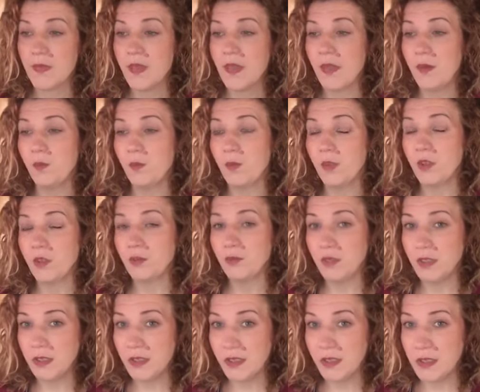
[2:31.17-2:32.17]
It will
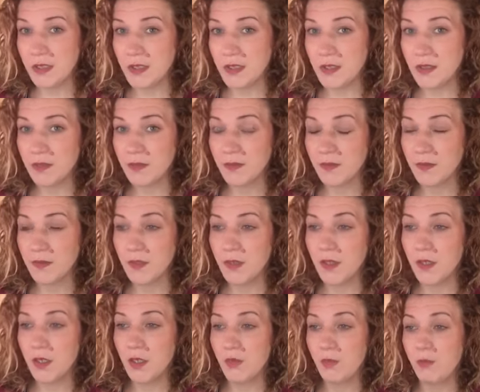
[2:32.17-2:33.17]
release,
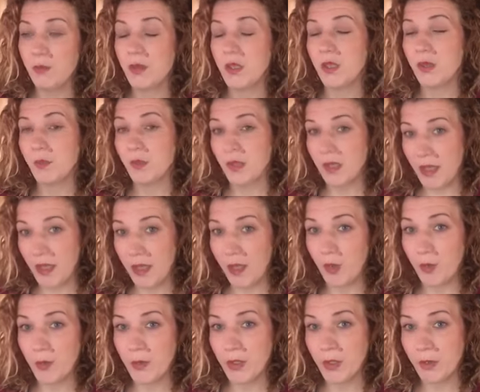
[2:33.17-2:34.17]
but it will
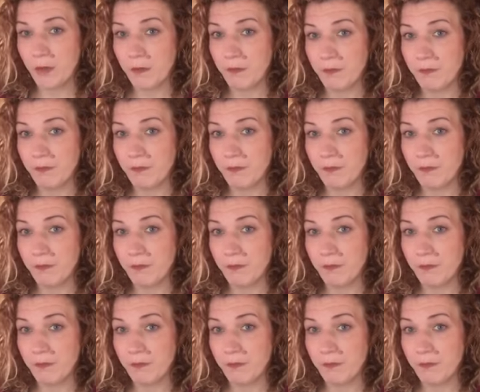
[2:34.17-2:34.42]
help you